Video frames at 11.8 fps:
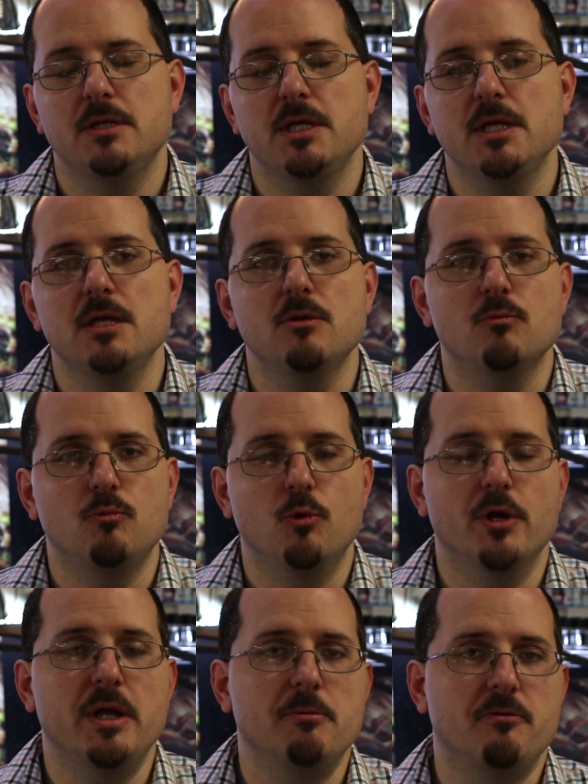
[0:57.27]
the
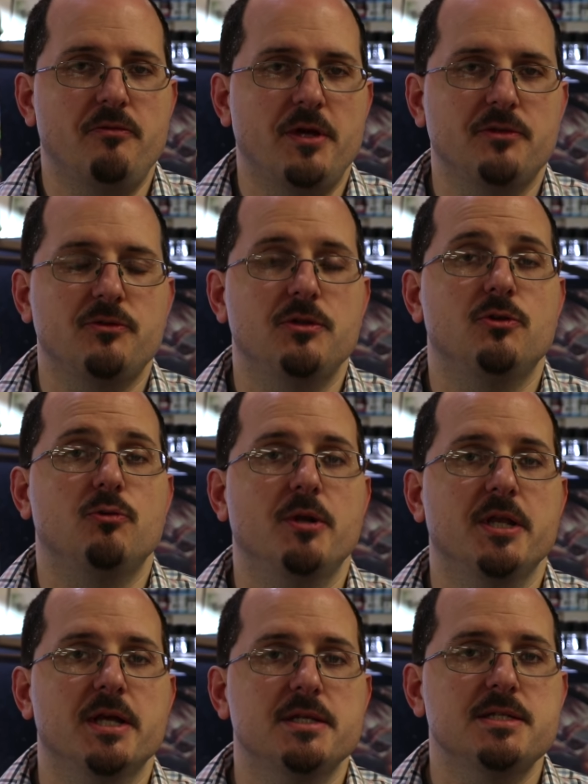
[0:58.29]
Warhammer Fest in
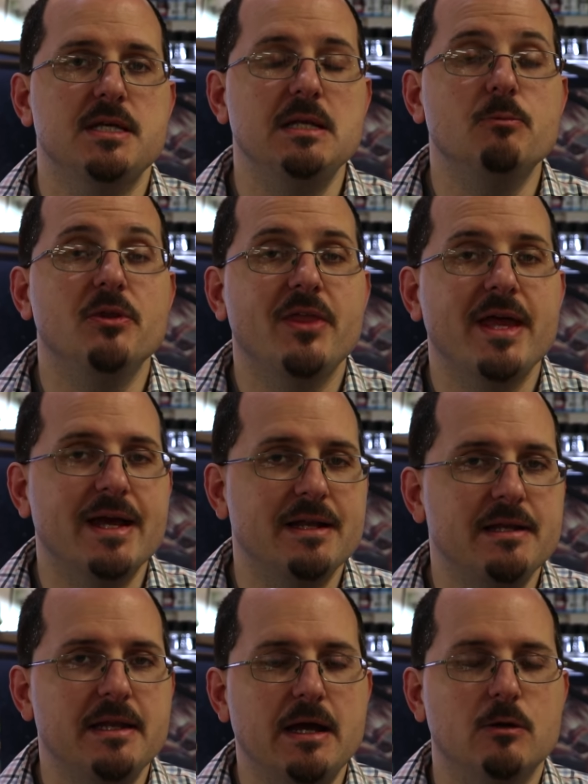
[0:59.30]
2019 when they
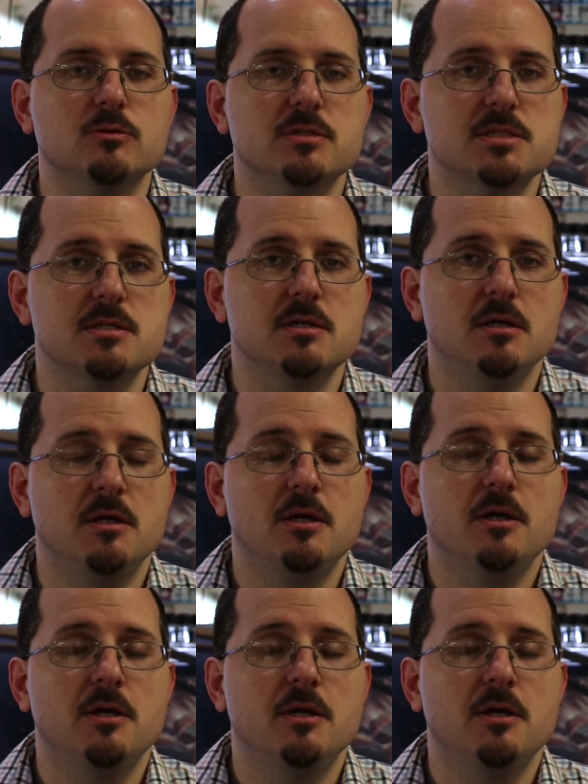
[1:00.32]
announced